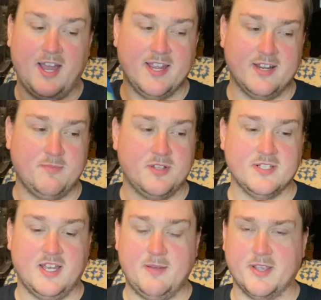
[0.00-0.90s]
I get them all the
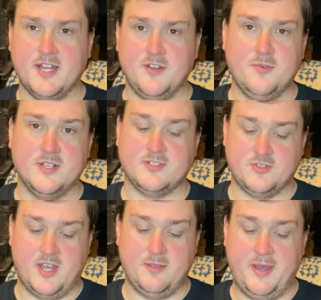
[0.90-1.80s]
time. I get new ones to
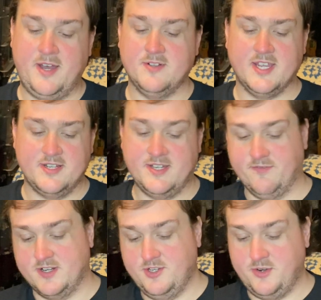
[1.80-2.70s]
try them out, get
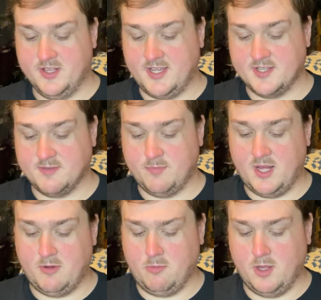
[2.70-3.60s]
different tuna things and
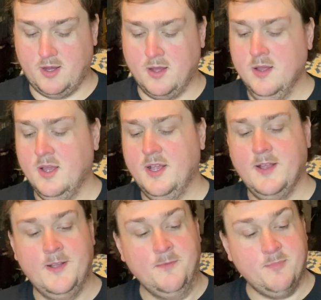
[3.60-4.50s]
blah, blah, blah.
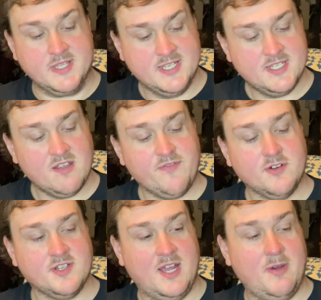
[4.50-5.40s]
But this is the
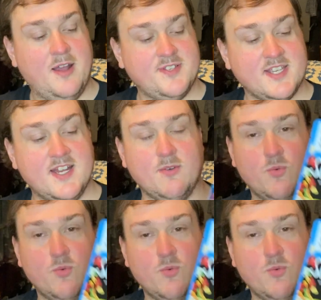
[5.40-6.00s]
first time I've seen it